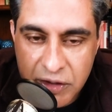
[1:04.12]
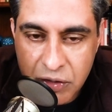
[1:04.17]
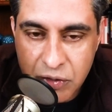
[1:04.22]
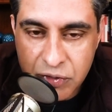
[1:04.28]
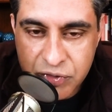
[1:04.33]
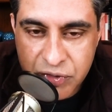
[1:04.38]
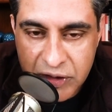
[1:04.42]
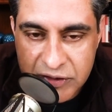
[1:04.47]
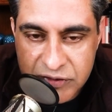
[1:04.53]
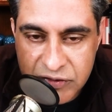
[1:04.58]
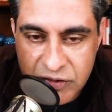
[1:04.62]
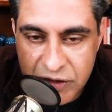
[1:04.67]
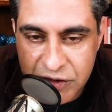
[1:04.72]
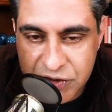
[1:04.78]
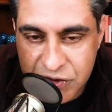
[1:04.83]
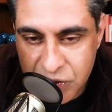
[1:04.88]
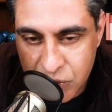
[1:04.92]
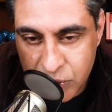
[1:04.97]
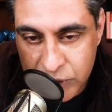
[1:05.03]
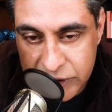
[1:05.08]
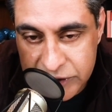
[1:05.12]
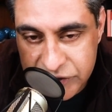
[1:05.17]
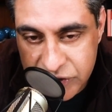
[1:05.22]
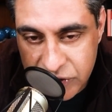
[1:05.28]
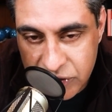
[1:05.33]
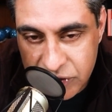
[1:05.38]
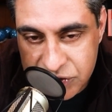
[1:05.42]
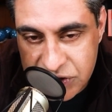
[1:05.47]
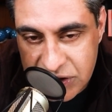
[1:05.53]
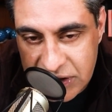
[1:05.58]
translational
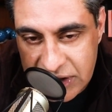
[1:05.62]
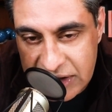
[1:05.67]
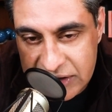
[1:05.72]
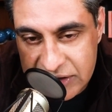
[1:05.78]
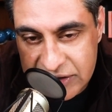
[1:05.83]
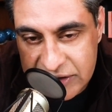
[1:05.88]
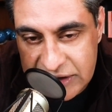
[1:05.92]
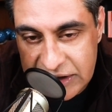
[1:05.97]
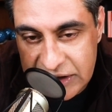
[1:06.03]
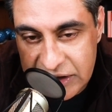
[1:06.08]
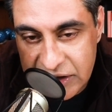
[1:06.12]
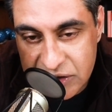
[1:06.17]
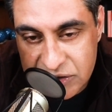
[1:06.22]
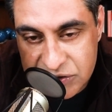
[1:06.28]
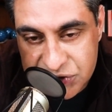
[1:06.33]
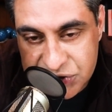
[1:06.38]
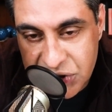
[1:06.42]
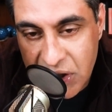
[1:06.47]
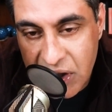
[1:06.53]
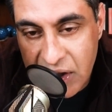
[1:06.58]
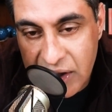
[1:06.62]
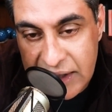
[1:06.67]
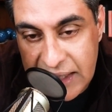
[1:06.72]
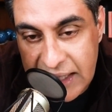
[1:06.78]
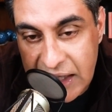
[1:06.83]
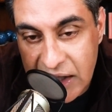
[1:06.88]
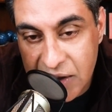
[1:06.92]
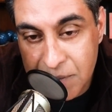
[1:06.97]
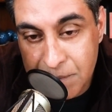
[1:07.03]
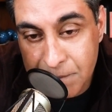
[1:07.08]
research at the Sean
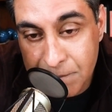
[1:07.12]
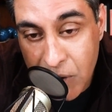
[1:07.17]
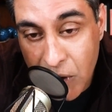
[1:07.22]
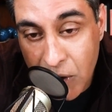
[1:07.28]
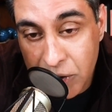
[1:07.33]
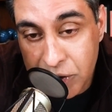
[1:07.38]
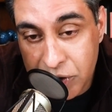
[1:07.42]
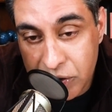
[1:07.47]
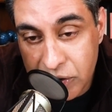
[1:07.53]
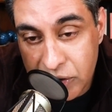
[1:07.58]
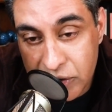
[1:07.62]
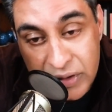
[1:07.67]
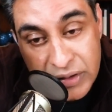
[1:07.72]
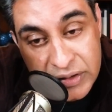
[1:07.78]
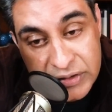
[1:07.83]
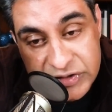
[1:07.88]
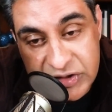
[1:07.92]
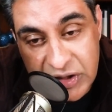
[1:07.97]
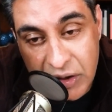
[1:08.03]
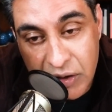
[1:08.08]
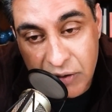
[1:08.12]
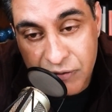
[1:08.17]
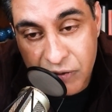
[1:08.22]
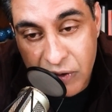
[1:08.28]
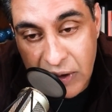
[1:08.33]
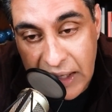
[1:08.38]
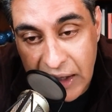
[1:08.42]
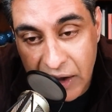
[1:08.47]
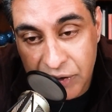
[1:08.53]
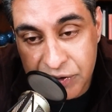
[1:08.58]
N. Parker Center
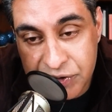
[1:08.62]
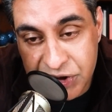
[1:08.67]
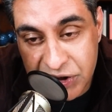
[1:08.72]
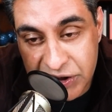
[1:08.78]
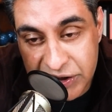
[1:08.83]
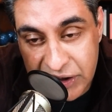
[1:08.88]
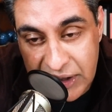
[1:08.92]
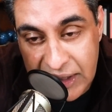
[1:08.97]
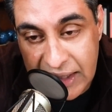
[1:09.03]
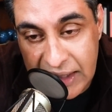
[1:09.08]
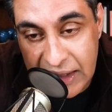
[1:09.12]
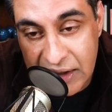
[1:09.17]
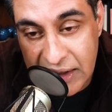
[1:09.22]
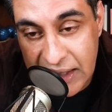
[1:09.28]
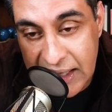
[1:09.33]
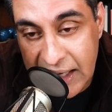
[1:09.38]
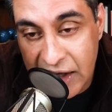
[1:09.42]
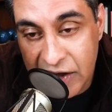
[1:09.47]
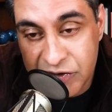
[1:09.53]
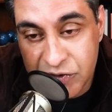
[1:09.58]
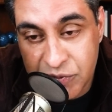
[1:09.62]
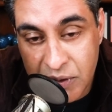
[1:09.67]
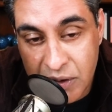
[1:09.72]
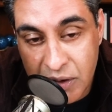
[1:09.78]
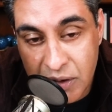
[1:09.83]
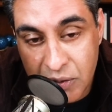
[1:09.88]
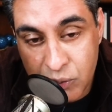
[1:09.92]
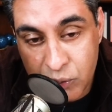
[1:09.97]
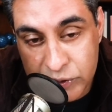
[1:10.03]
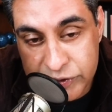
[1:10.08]
for Allergy and
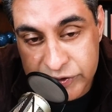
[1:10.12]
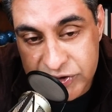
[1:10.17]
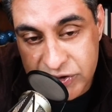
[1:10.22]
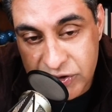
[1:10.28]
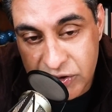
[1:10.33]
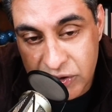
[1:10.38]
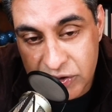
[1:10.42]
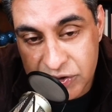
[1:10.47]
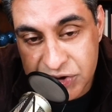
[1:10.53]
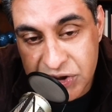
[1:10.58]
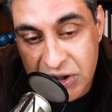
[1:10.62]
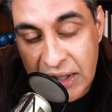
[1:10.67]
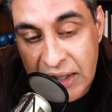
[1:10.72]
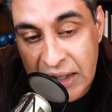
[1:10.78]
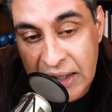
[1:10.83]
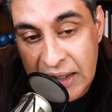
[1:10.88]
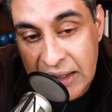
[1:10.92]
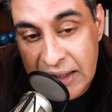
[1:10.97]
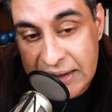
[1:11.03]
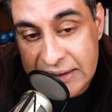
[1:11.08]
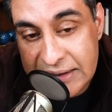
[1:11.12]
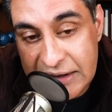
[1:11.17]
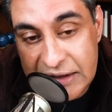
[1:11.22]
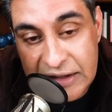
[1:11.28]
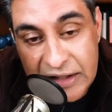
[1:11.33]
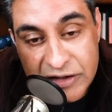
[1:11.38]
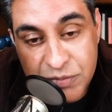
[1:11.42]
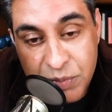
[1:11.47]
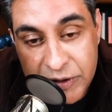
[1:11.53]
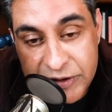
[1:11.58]
Asthma Research. Tina
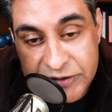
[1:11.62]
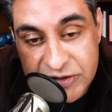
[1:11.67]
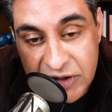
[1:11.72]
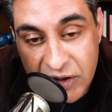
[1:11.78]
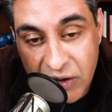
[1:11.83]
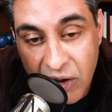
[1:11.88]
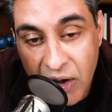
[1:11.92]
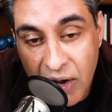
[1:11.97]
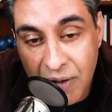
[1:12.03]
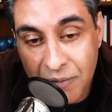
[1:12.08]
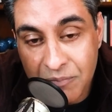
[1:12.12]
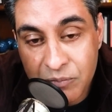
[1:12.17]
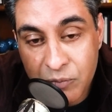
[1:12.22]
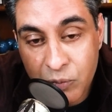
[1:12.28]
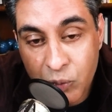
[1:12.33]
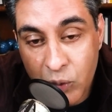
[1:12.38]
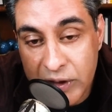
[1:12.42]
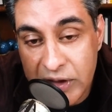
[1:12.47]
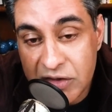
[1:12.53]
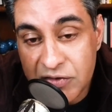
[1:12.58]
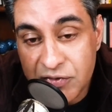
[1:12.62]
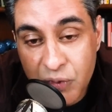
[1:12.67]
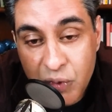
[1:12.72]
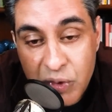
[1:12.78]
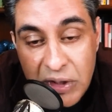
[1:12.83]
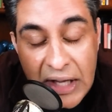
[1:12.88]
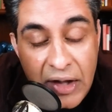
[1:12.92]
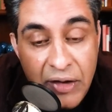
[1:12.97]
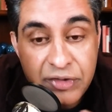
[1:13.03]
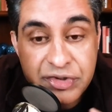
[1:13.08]
explains it all. What is food
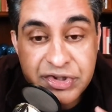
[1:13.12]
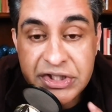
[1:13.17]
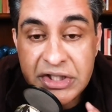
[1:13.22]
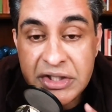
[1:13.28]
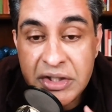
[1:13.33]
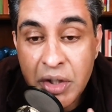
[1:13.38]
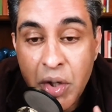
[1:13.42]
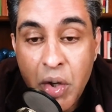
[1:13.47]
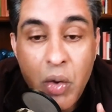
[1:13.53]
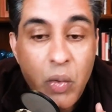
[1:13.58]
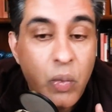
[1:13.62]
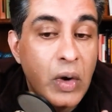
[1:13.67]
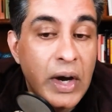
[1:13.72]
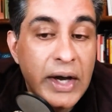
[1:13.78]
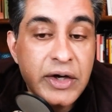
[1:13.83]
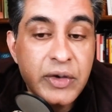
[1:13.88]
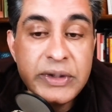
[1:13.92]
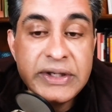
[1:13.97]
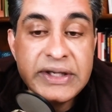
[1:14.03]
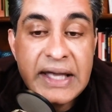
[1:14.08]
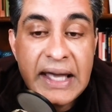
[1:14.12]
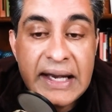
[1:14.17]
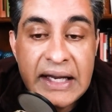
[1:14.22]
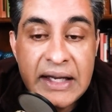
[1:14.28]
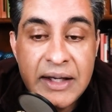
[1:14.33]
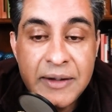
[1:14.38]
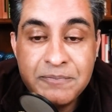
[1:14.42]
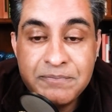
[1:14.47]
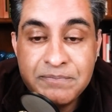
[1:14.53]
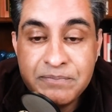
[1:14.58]
allergy? Why do we get
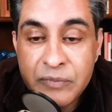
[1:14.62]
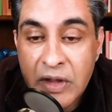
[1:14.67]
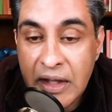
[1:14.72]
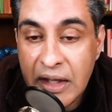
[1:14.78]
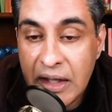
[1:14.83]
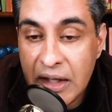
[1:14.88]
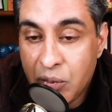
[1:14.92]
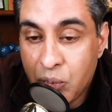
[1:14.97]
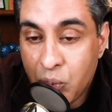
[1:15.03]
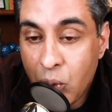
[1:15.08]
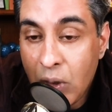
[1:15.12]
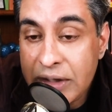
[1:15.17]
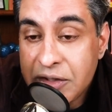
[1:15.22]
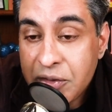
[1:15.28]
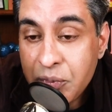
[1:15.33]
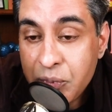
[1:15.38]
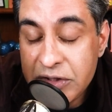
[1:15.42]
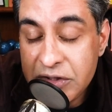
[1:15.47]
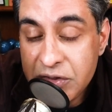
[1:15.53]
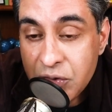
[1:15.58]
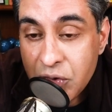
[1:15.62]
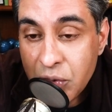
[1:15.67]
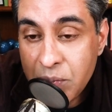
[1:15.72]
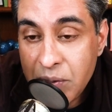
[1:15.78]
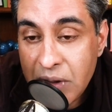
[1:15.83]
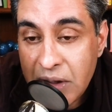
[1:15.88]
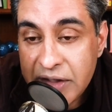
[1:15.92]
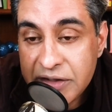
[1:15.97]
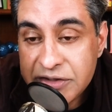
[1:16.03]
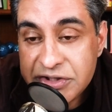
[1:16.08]
it? And what can we do
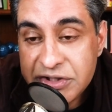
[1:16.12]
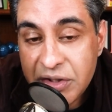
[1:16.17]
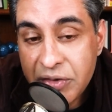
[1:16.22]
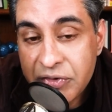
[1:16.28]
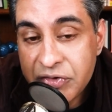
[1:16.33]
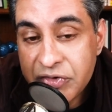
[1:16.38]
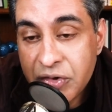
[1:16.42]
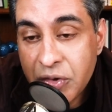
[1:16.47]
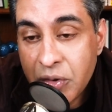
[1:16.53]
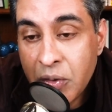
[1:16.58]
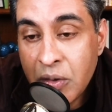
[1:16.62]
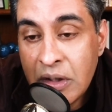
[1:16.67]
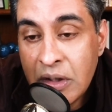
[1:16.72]
about it? She also